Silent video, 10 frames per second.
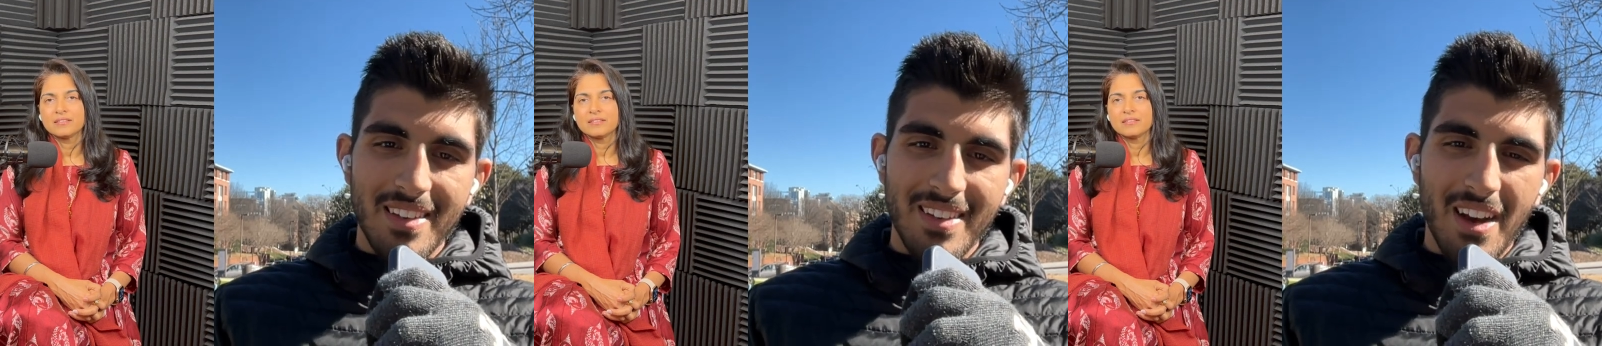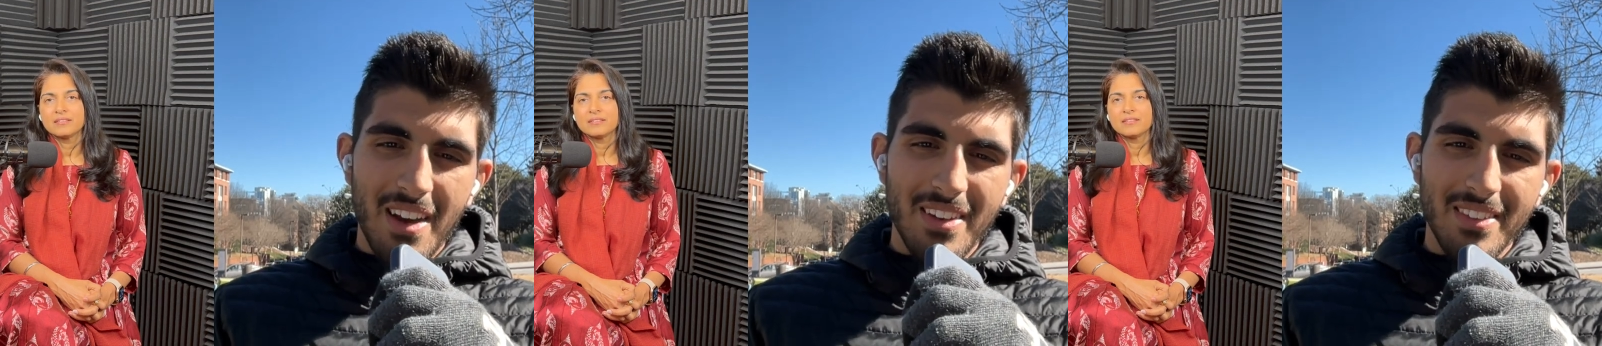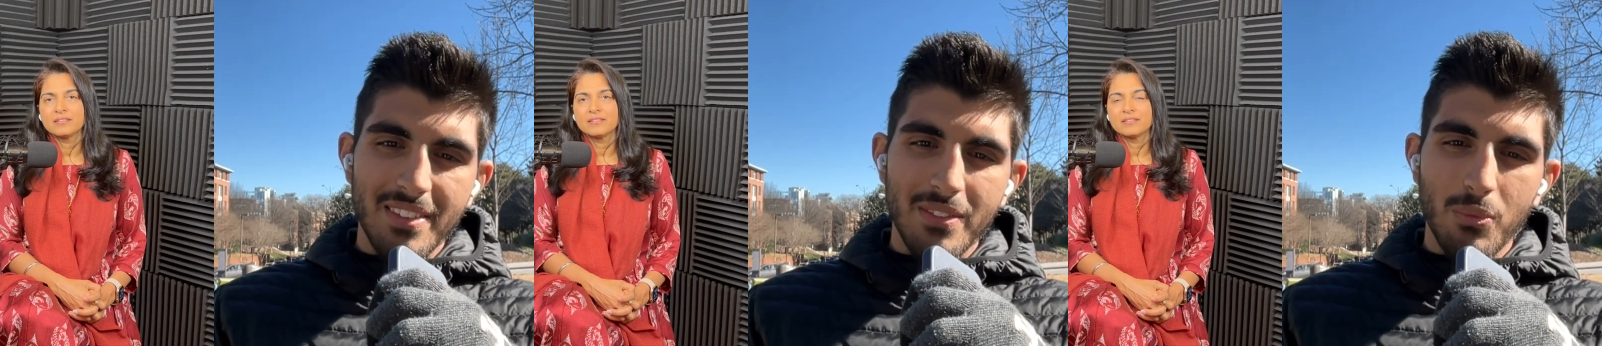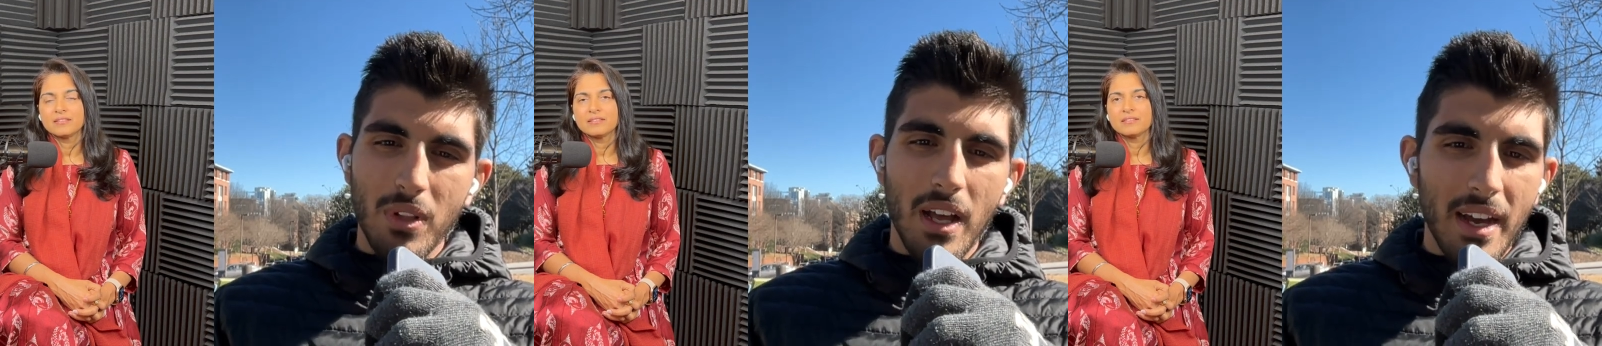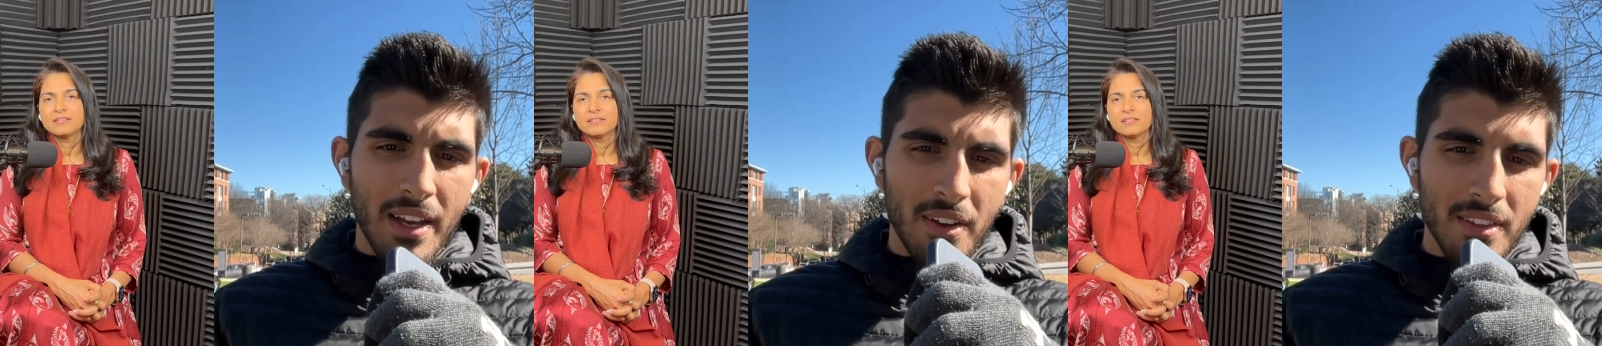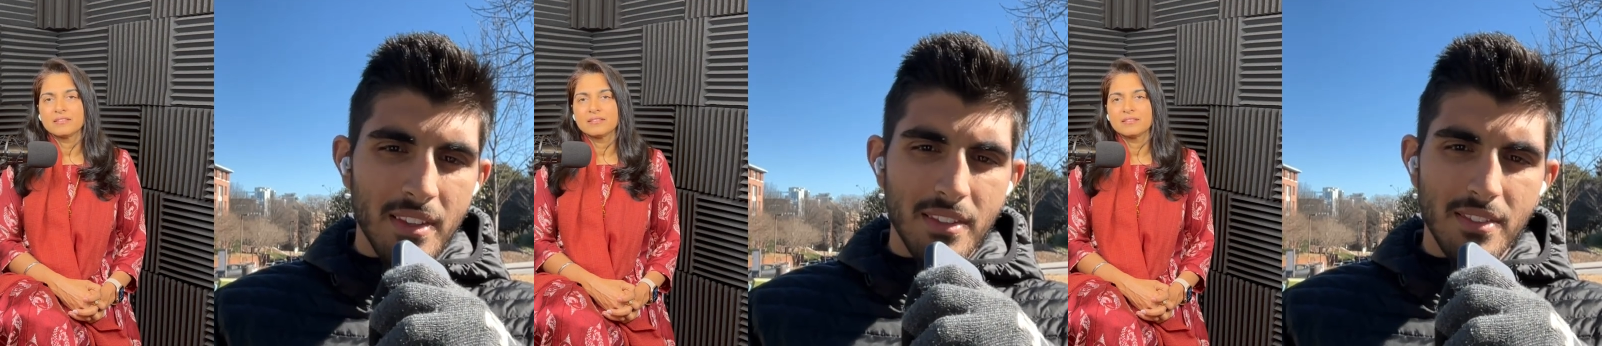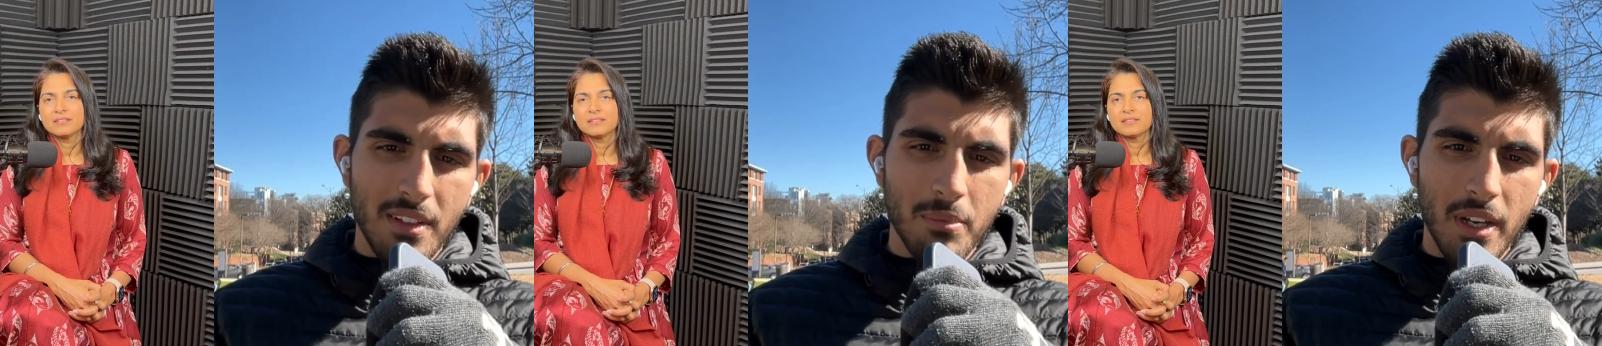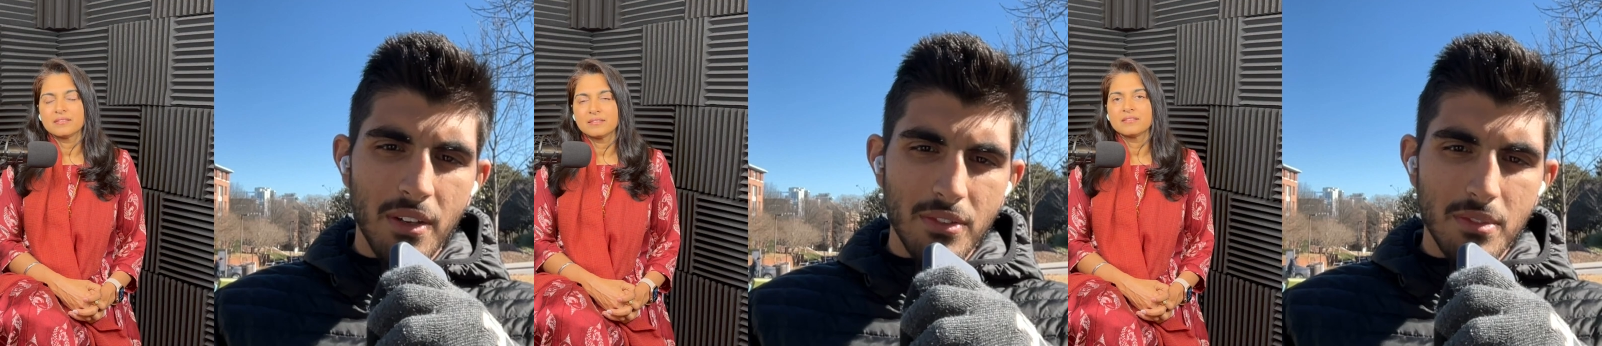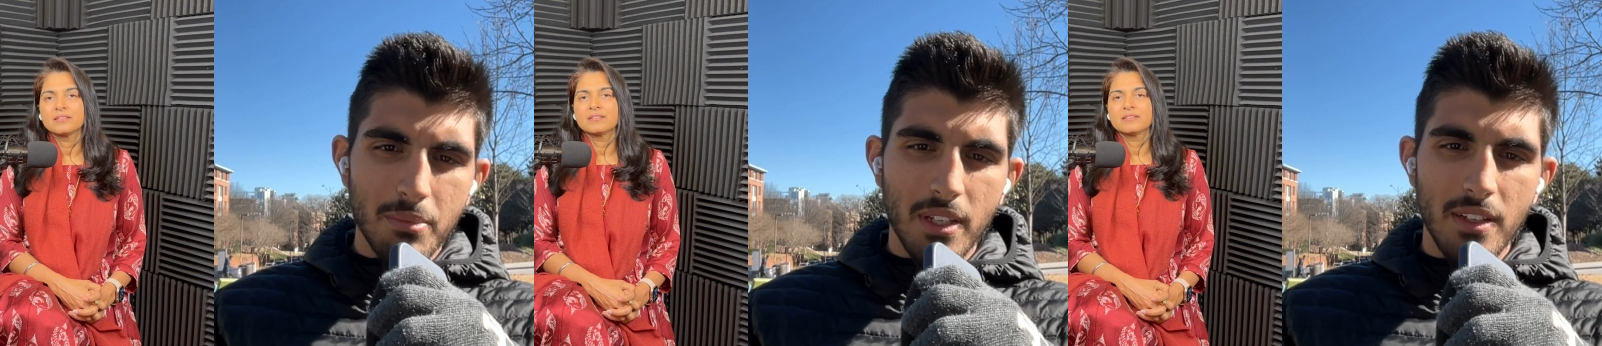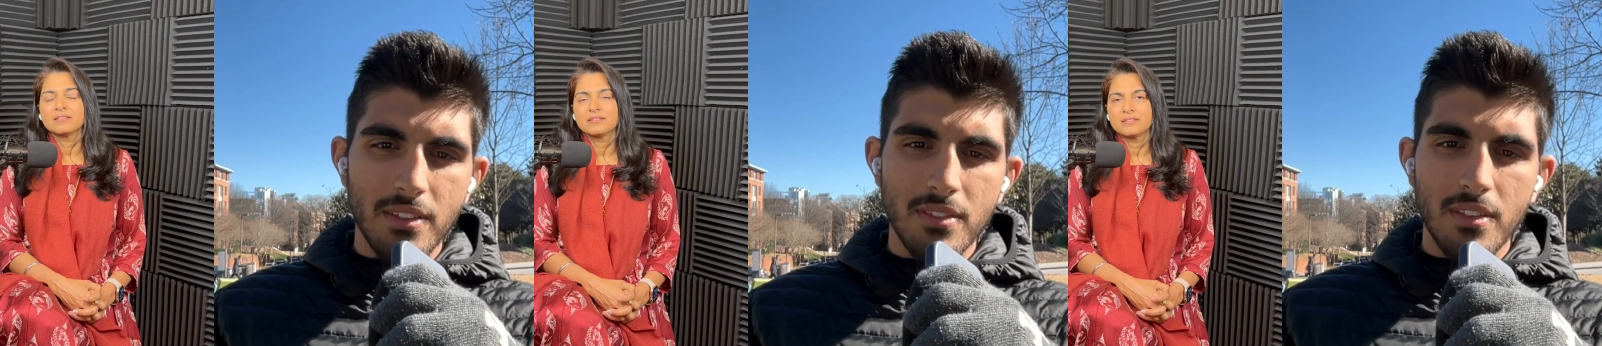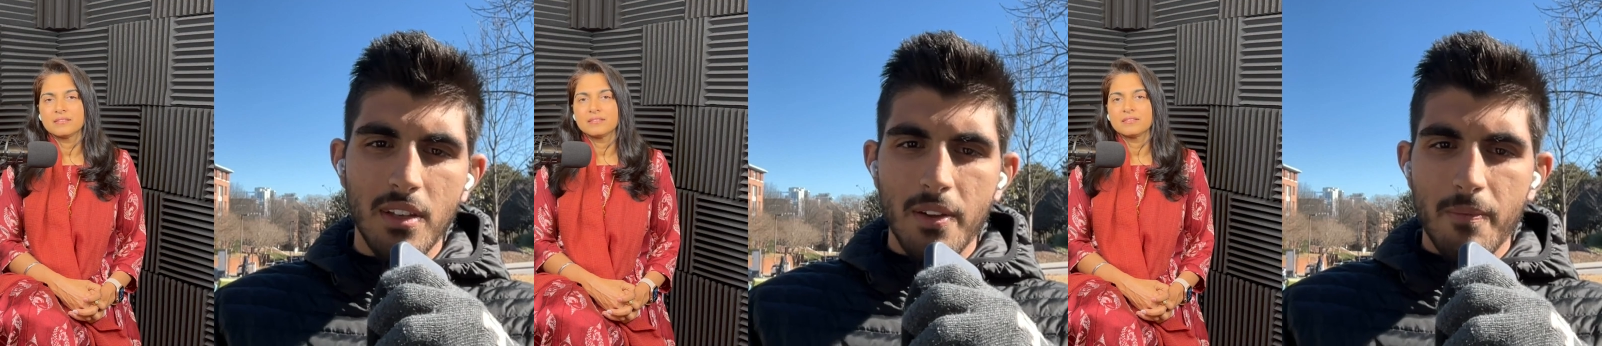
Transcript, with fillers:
Speaker 1: not relying on these subtitles, because